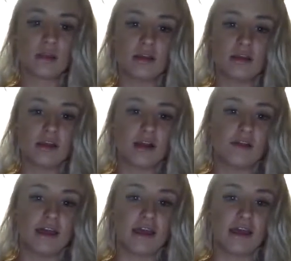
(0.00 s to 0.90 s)

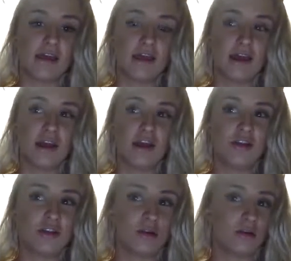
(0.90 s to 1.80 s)
like,
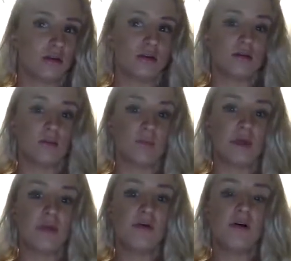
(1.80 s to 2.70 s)

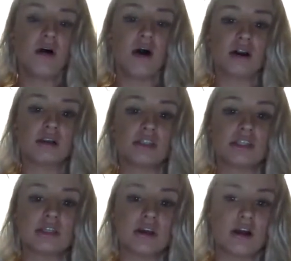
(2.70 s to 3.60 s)
people aren't
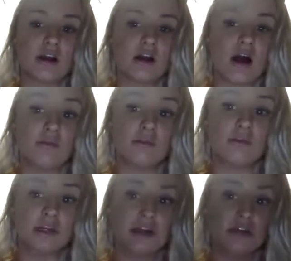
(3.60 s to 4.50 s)
just gonna come
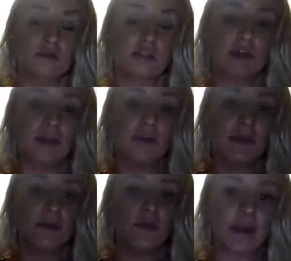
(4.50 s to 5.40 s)
to you. Some
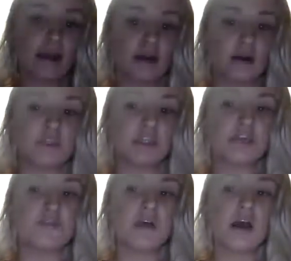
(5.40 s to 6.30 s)
people might come to
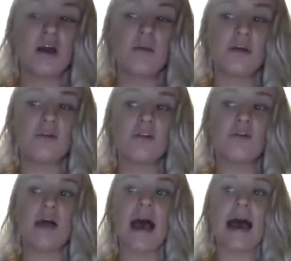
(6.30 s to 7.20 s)
you, but if you
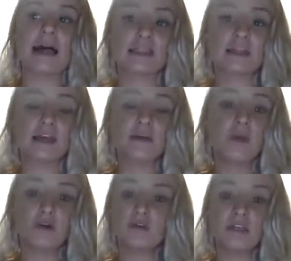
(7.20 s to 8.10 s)
don't ask them,
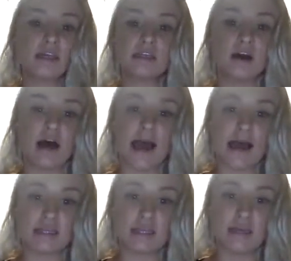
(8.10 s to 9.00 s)
posting is not
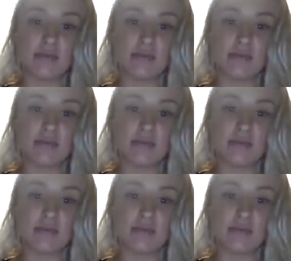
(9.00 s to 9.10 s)
asking